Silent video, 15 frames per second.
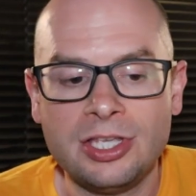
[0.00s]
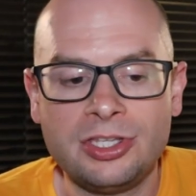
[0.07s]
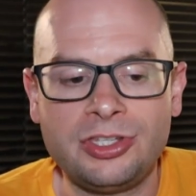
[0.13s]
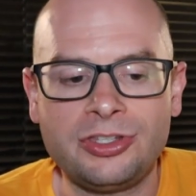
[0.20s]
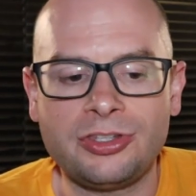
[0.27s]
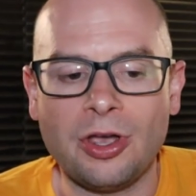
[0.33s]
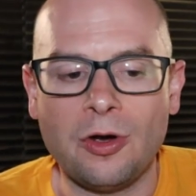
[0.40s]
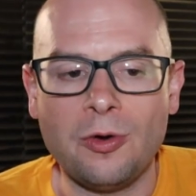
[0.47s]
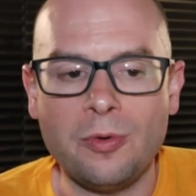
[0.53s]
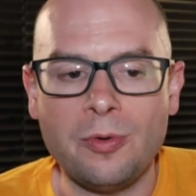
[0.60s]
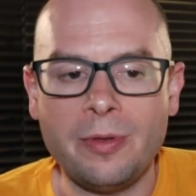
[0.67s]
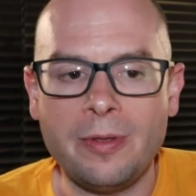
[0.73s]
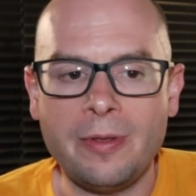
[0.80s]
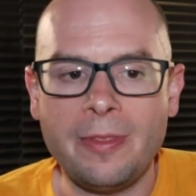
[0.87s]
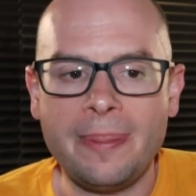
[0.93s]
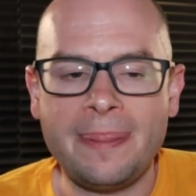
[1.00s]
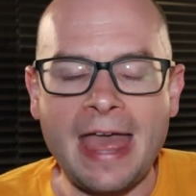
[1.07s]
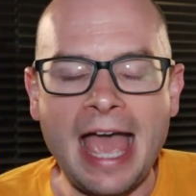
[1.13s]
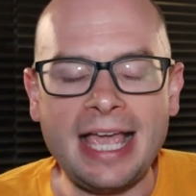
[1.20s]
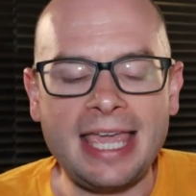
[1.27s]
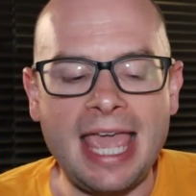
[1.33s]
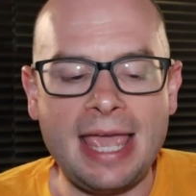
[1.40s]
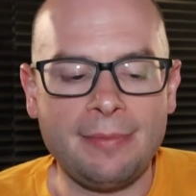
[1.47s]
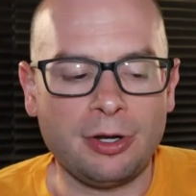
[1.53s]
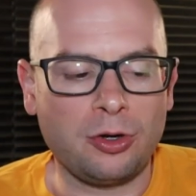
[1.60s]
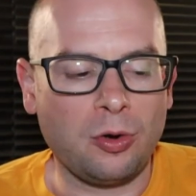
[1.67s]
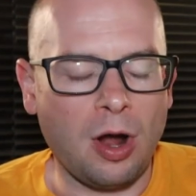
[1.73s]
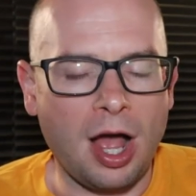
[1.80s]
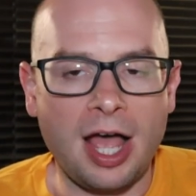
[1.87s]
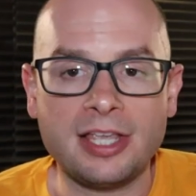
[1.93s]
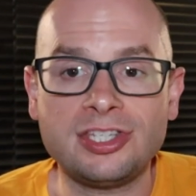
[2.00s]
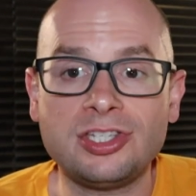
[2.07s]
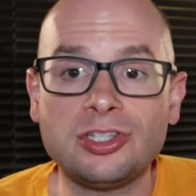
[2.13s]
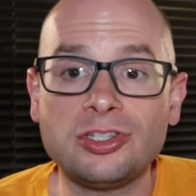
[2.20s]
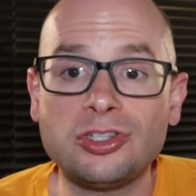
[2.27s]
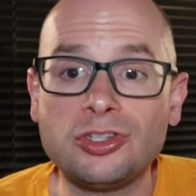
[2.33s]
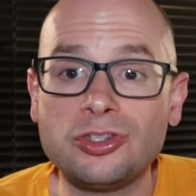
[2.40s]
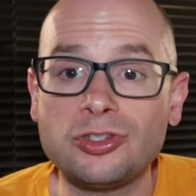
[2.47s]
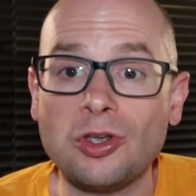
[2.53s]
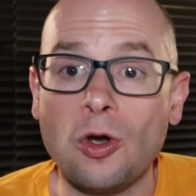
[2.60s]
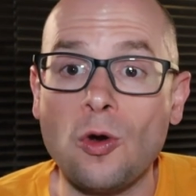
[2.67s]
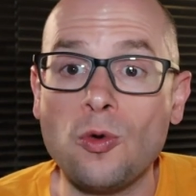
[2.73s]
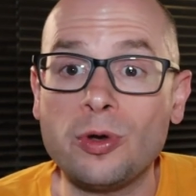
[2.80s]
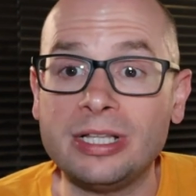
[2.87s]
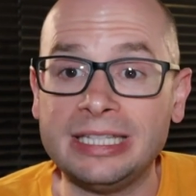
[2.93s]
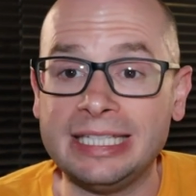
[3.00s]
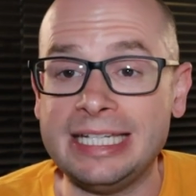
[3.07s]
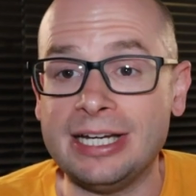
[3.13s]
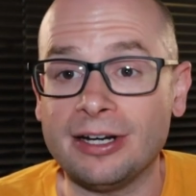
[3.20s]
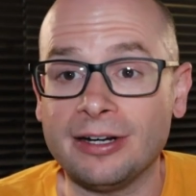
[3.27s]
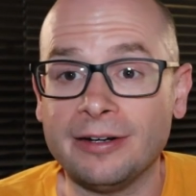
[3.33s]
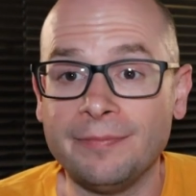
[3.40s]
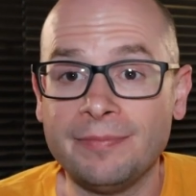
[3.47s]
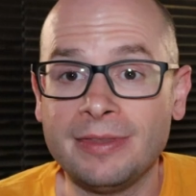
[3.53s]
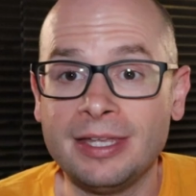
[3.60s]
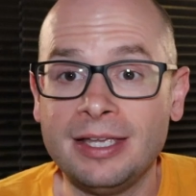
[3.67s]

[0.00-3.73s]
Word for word: So that came across so clear